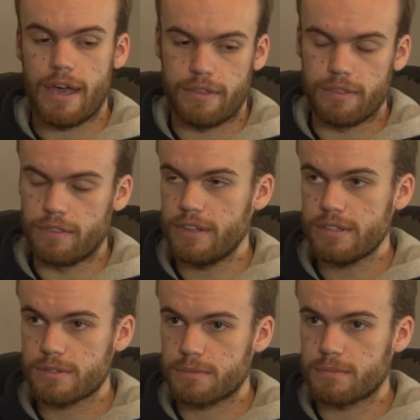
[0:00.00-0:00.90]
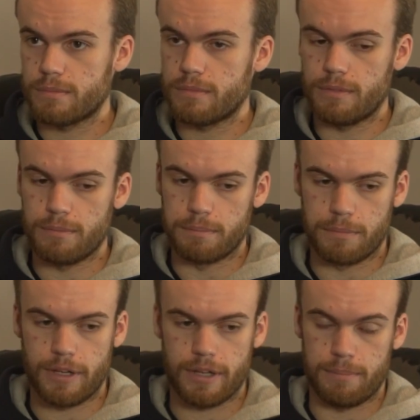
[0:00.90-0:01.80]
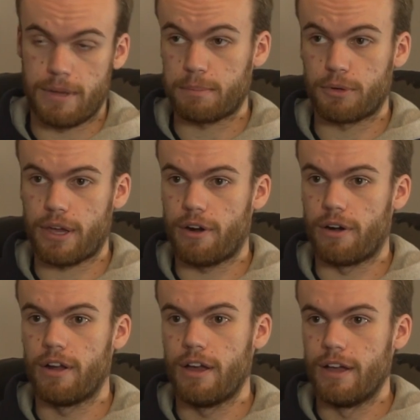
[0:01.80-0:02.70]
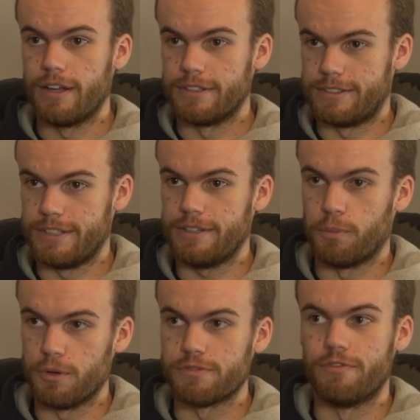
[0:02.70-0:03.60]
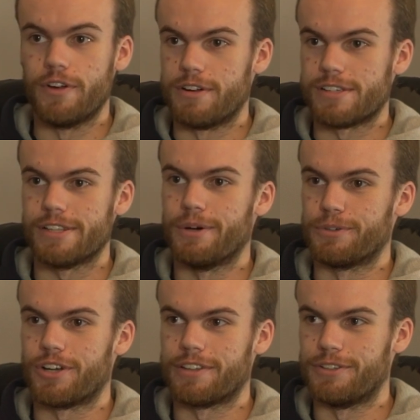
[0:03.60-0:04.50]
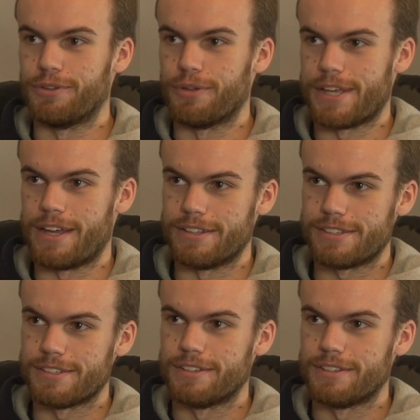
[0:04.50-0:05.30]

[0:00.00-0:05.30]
And this MacBook Air was very slow trying to do those edits.